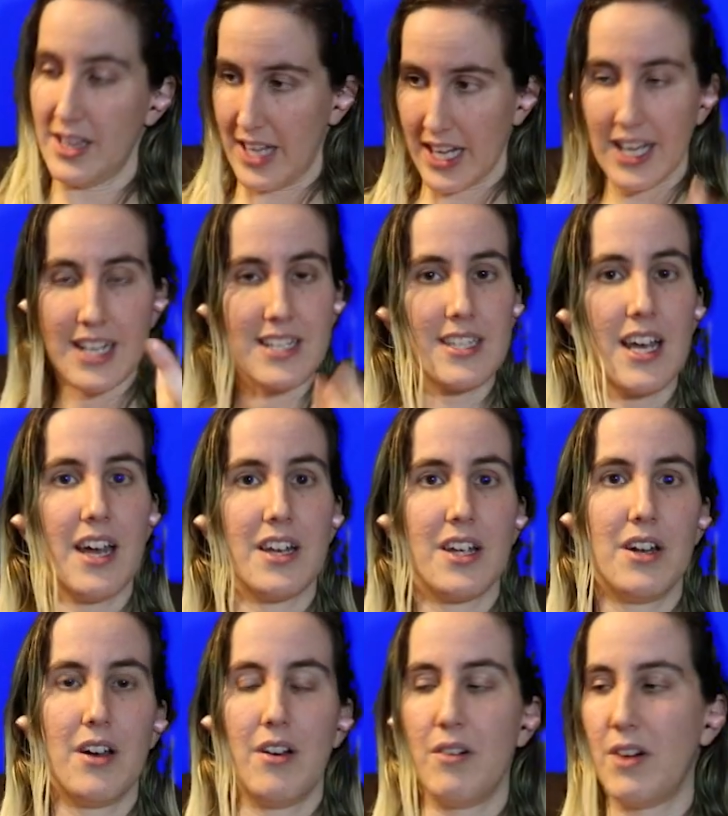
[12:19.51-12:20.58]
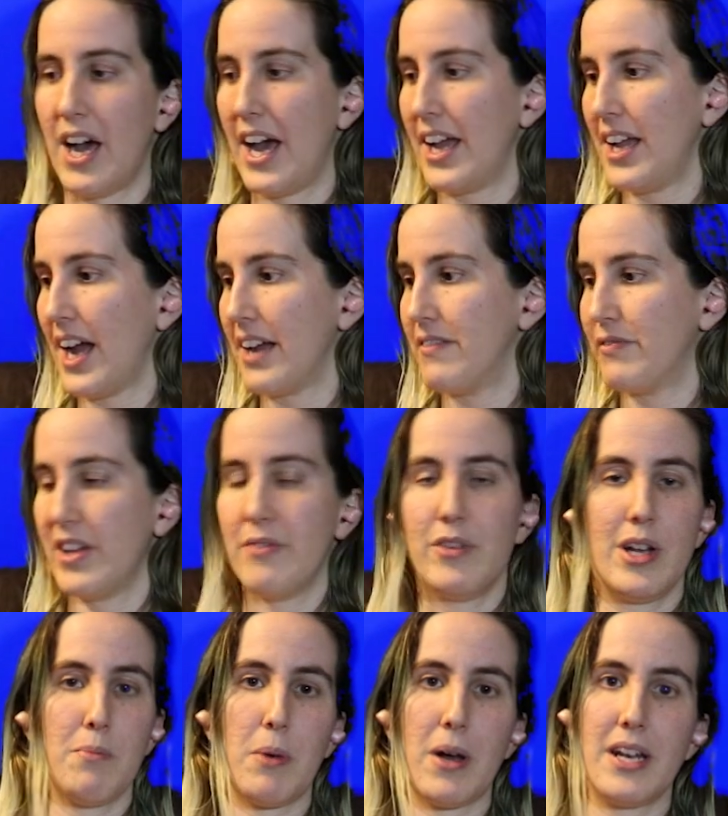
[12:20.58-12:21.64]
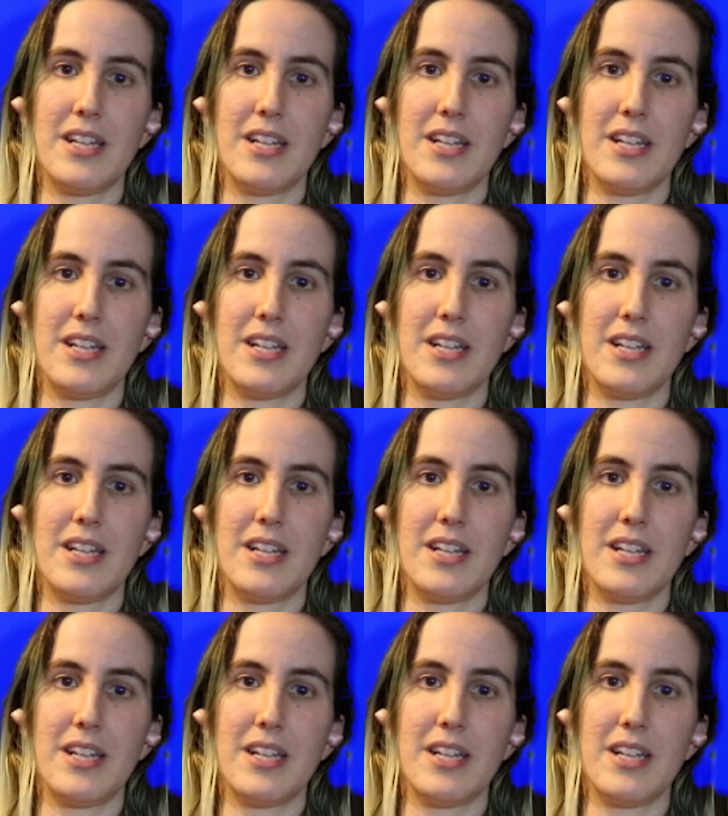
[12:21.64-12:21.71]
And like I said, I've given up